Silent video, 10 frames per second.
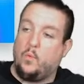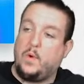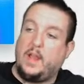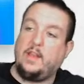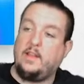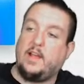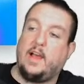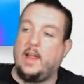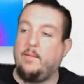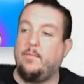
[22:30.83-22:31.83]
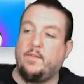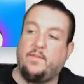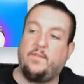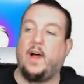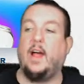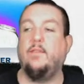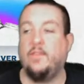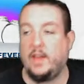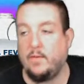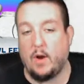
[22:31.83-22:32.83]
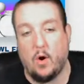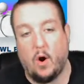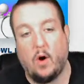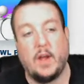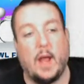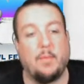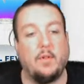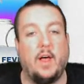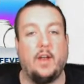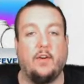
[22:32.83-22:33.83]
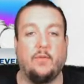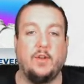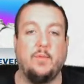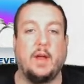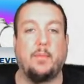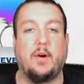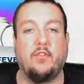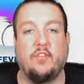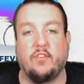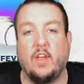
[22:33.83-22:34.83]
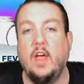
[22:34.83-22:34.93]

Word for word: Win time 50, all capital letters when you make a purchase.